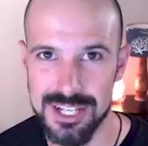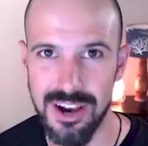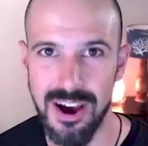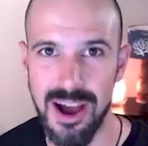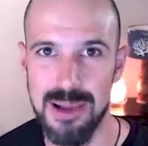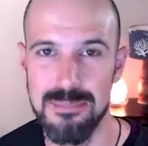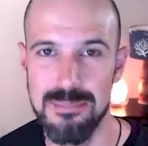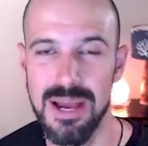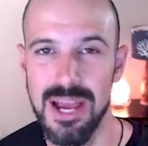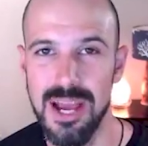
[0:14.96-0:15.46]

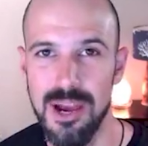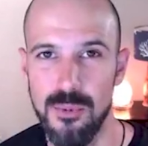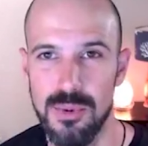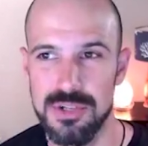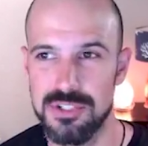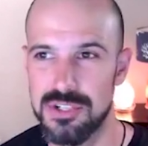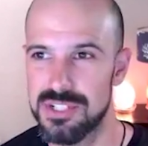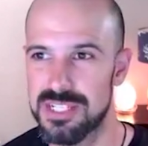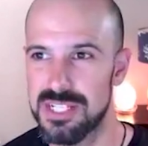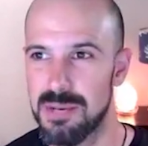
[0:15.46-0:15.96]
time,
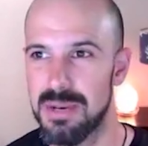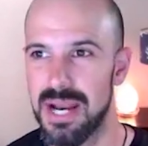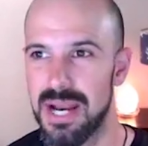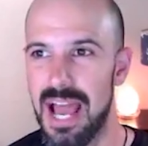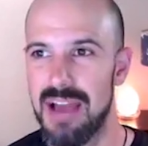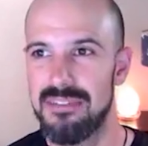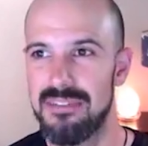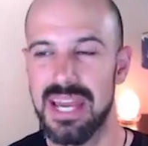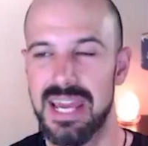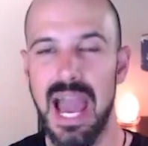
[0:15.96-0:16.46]
which is someone
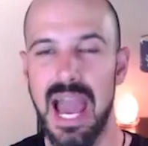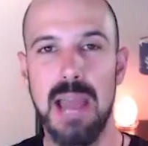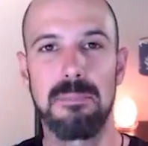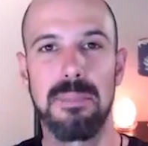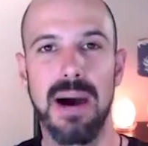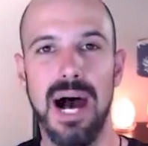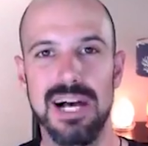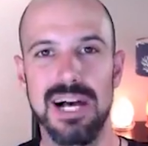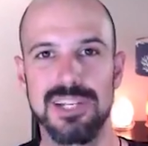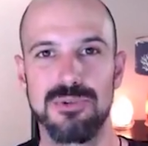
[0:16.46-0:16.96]
having a
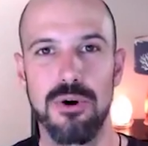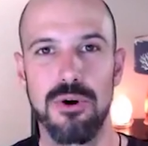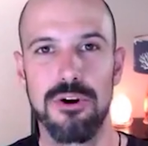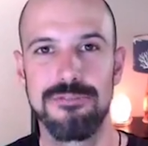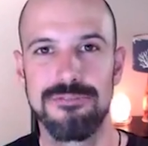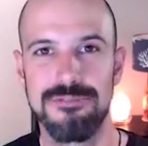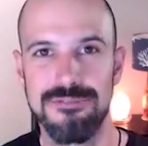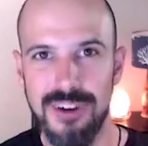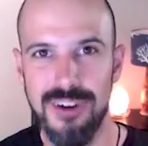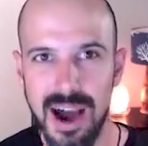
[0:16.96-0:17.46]

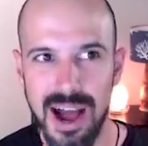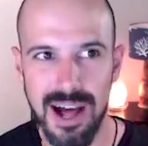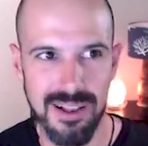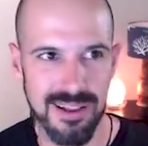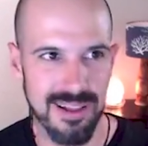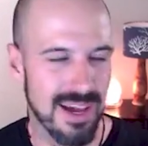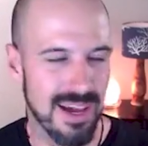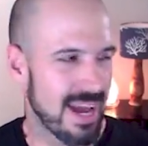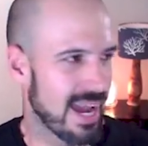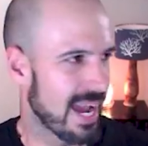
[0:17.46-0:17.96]
password
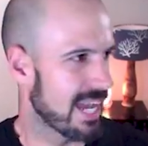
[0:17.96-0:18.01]
file,